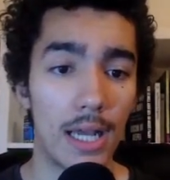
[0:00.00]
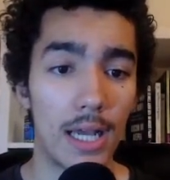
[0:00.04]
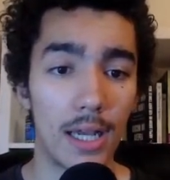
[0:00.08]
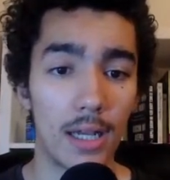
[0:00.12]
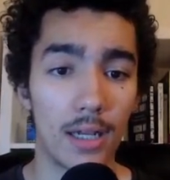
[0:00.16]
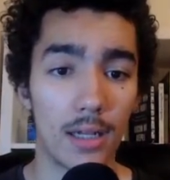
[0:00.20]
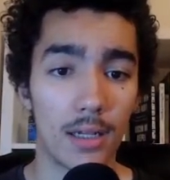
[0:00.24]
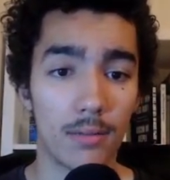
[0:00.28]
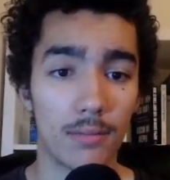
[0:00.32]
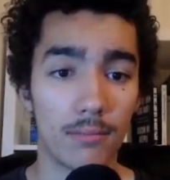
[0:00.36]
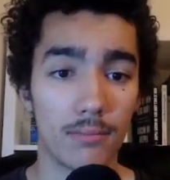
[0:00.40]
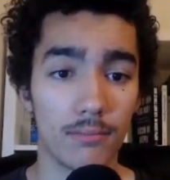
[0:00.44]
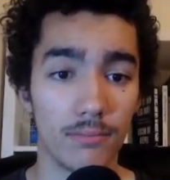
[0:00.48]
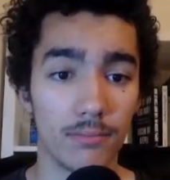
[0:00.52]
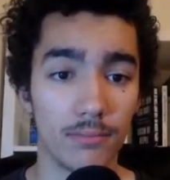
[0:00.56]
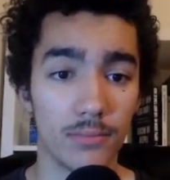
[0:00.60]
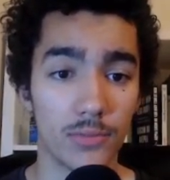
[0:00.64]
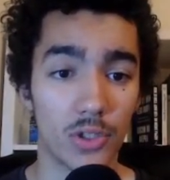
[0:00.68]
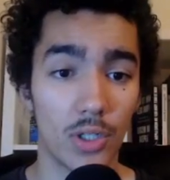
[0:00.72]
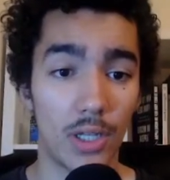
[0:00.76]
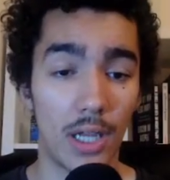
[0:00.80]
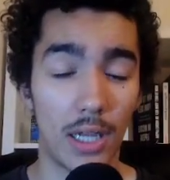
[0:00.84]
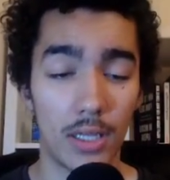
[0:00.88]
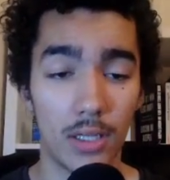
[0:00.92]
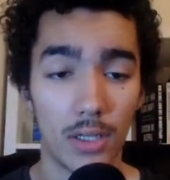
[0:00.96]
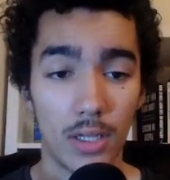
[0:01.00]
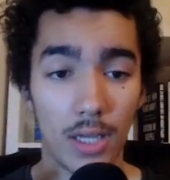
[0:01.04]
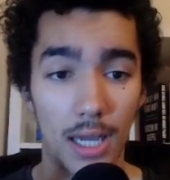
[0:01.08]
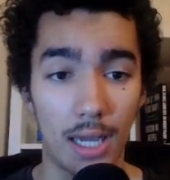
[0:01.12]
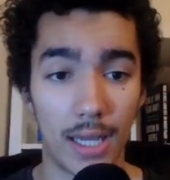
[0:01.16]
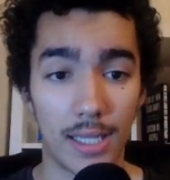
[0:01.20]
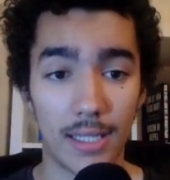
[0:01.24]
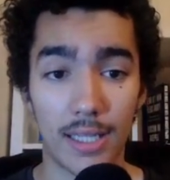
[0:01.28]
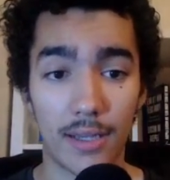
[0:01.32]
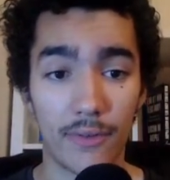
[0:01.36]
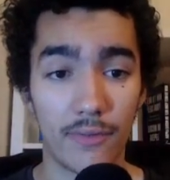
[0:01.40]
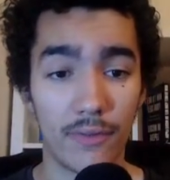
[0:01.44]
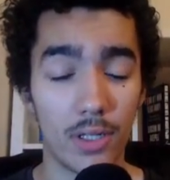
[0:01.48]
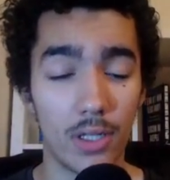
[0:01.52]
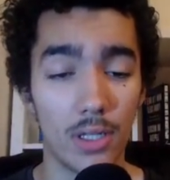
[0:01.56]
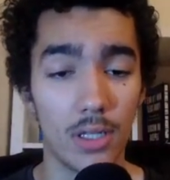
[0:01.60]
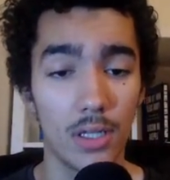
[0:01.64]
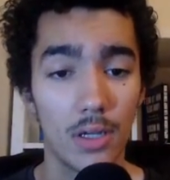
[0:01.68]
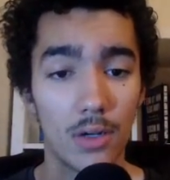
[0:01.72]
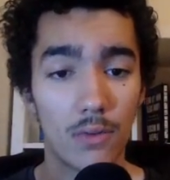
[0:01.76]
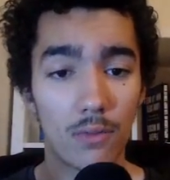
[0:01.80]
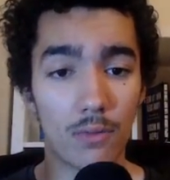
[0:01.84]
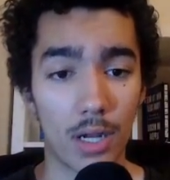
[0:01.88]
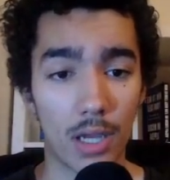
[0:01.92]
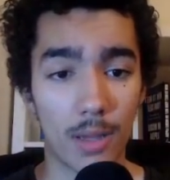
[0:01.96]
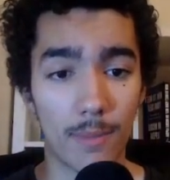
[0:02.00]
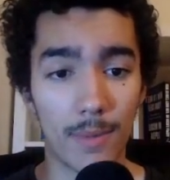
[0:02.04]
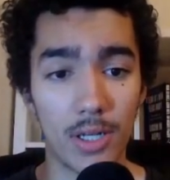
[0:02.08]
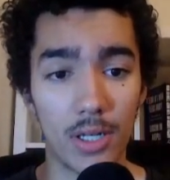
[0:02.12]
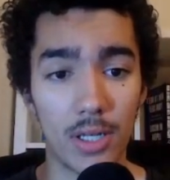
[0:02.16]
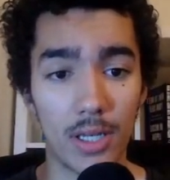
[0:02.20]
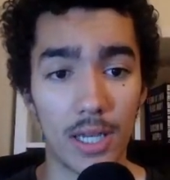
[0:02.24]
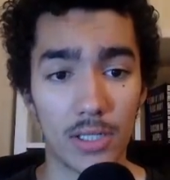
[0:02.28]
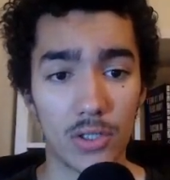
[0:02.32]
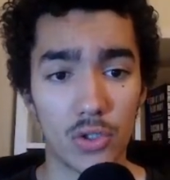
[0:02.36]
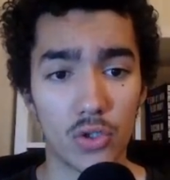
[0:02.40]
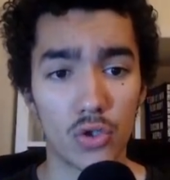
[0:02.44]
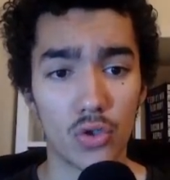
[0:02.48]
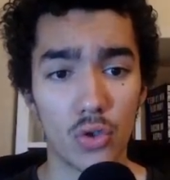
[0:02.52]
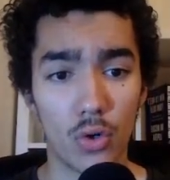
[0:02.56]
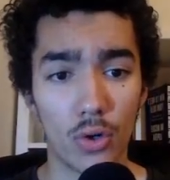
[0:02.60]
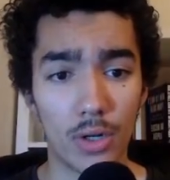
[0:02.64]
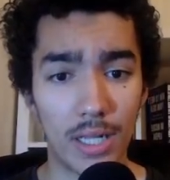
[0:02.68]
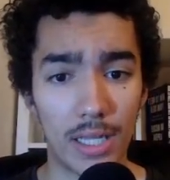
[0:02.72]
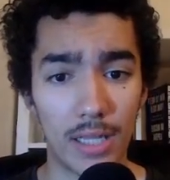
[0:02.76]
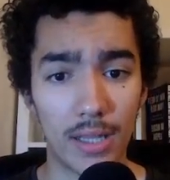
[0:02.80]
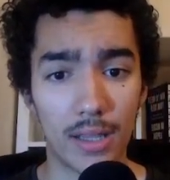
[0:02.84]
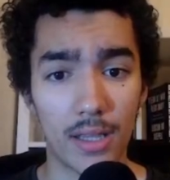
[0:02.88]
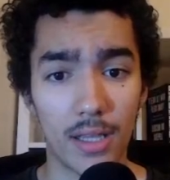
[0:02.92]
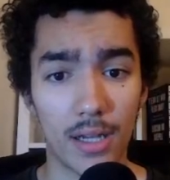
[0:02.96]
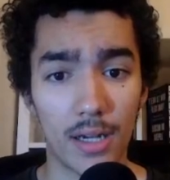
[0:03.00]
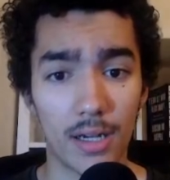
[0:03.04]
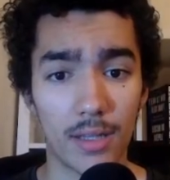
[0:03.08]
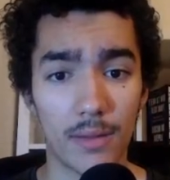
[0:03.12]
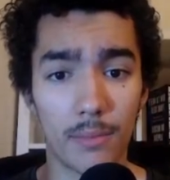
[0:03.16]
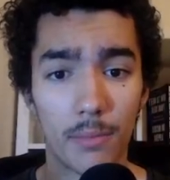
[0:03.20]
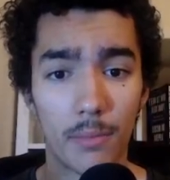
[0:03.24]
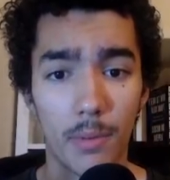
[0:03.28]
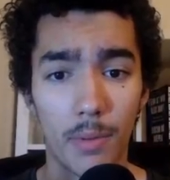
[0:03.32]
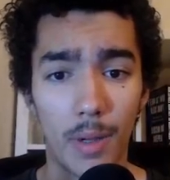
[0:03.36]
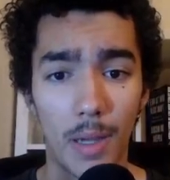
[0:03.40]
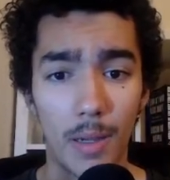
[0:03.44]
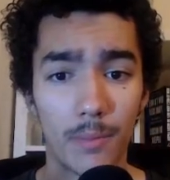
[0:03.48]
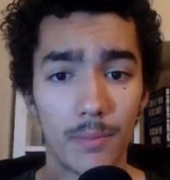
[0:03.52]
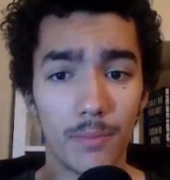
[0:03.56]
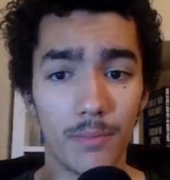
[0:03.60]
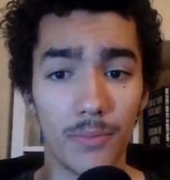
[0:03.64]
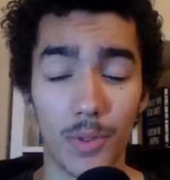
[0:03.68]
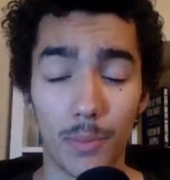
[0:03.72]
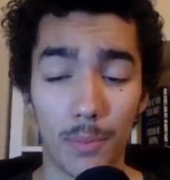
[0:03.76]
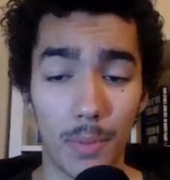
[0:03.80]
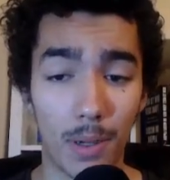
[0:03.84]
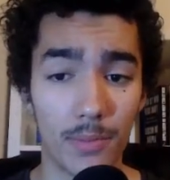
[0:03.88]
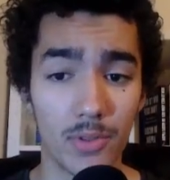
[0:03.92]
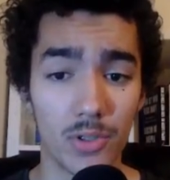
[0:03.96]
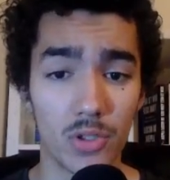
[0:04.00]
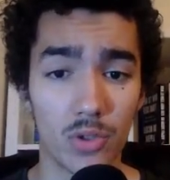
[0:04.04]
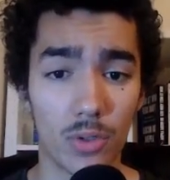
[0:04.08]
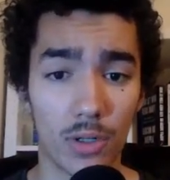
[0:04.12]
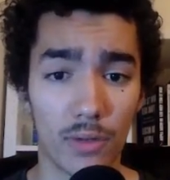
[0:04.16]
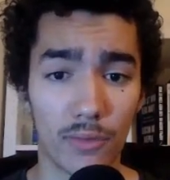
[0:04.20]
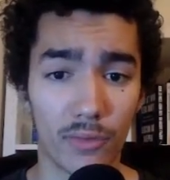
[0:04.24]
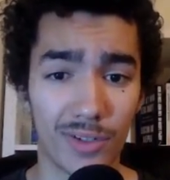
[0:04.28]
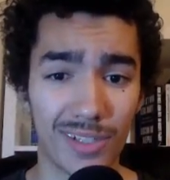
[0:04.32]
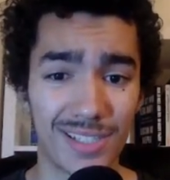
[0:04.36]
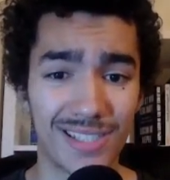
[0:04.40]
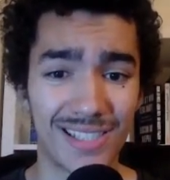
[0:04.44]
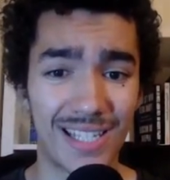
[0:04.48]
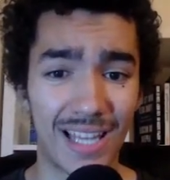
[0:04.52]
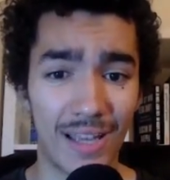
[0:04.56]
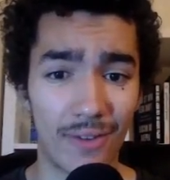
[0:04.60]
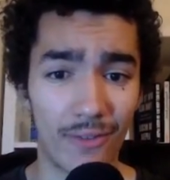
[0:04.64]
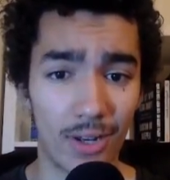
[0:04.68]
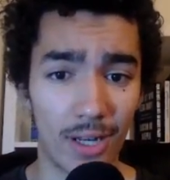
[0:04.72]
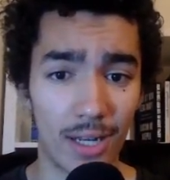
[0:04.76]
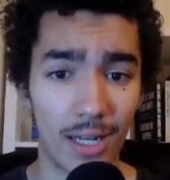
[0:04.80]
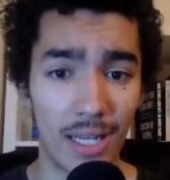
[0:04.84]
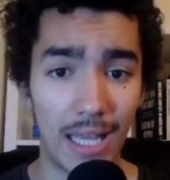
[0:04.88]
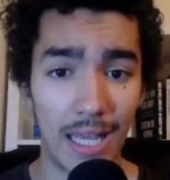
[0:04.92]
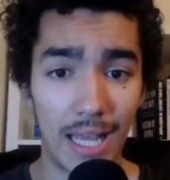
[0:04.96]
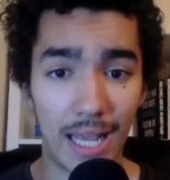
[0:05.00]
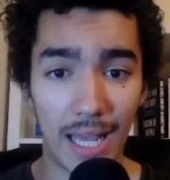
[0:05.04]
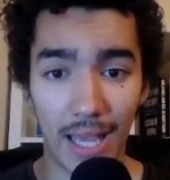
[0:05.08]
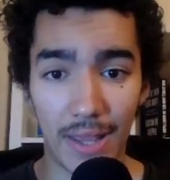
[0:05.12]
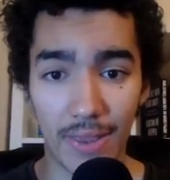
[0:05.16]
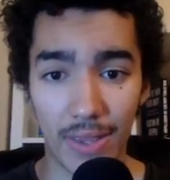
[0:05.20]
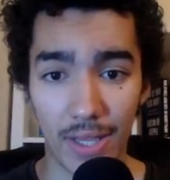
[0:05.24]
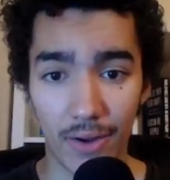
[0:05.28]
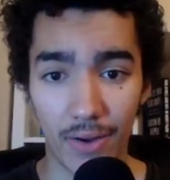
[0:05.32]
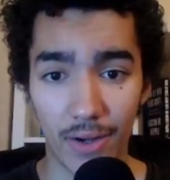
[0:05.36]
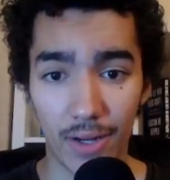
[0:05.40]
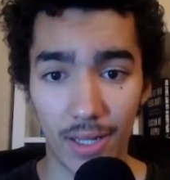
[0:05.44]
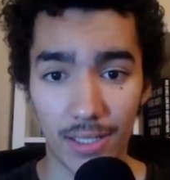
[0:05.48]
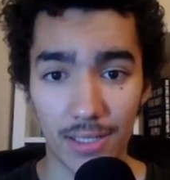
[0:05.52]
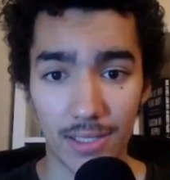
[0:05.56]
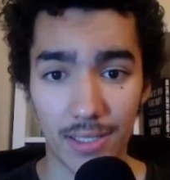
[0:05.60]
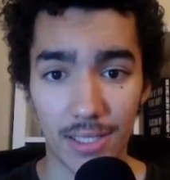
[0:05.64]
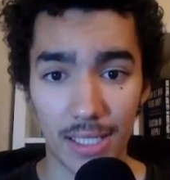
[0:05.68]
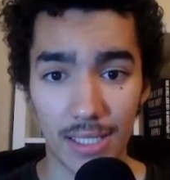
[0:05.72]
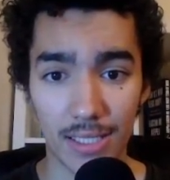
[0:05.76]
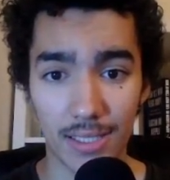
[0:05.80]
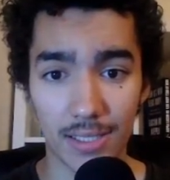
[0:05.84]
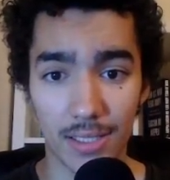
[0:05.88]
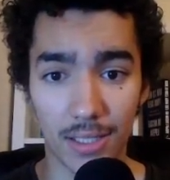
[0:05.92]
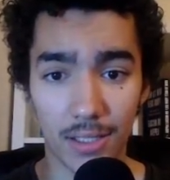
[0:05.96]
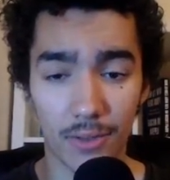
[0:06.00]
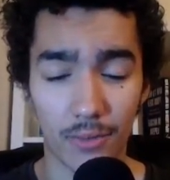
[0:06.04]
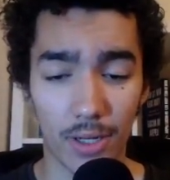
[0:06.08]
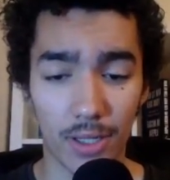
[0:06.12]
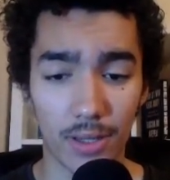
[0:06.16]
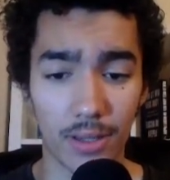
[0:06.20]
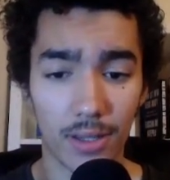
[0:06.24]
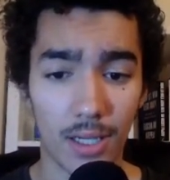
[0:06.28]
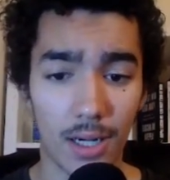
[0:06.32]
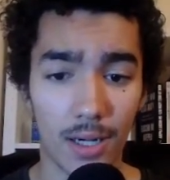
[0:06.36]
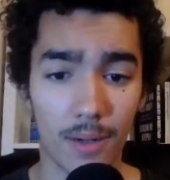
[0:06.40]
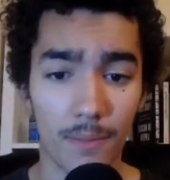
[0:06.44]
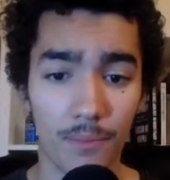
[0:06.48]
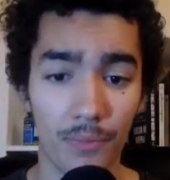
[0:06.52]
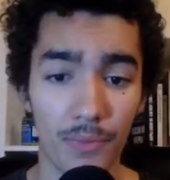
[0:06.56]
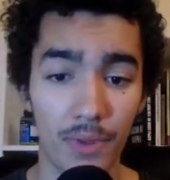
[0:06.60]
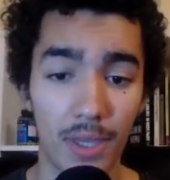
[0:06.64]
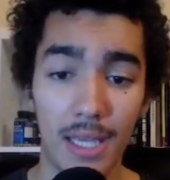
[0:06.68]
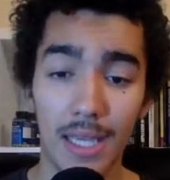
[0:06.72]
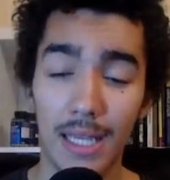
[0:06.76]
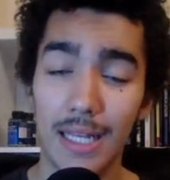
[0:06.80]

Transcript: So yeah, I definitely recommend you guys joining there. The pub is 24/7, and there he is. That's Sunny right there.